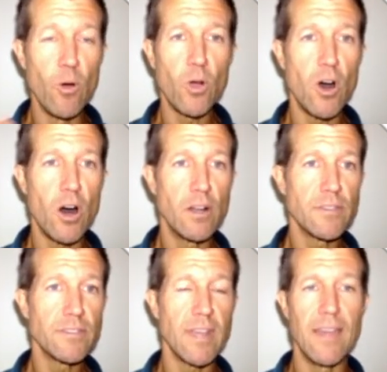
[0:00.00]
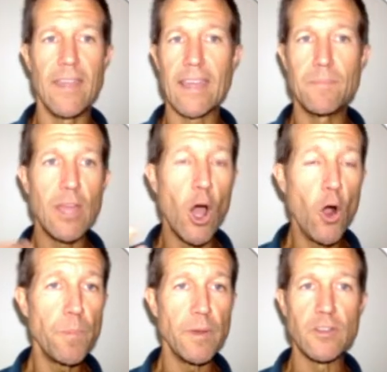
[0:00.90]
phone calls and they can
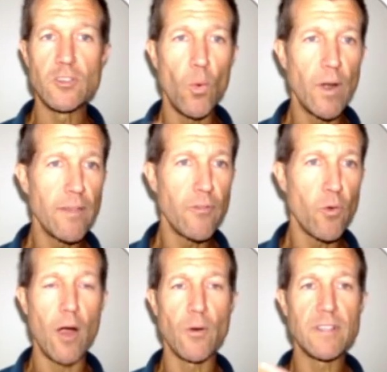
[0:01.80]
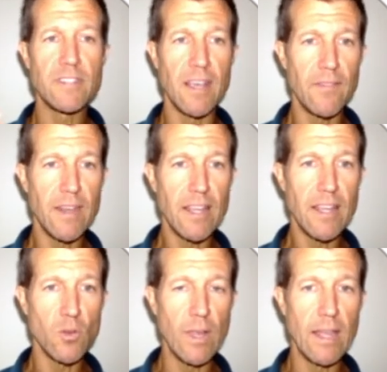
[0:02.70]
be open 24 hours, 7
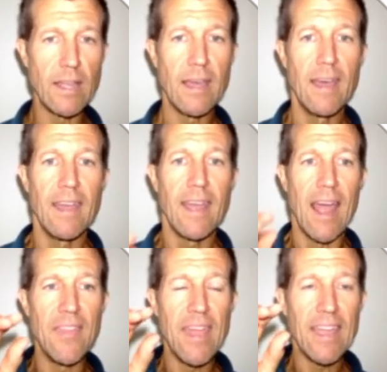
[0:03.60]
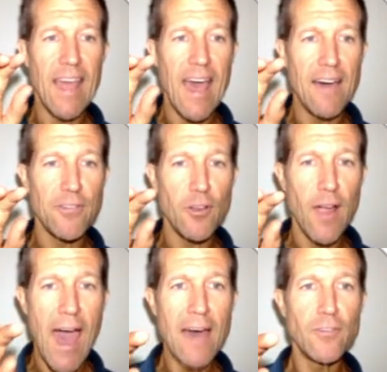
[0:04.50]
days a week, and they can have
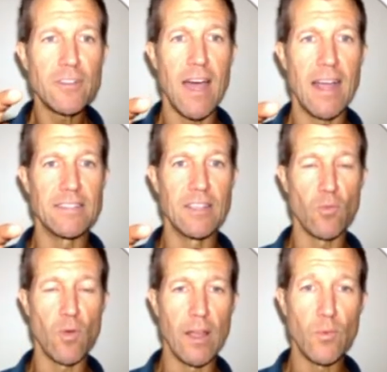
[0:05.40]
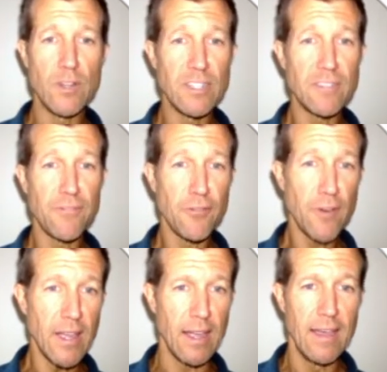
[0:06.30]
their advertising running, which is
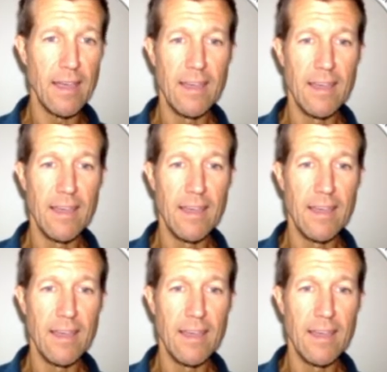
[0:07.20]
free.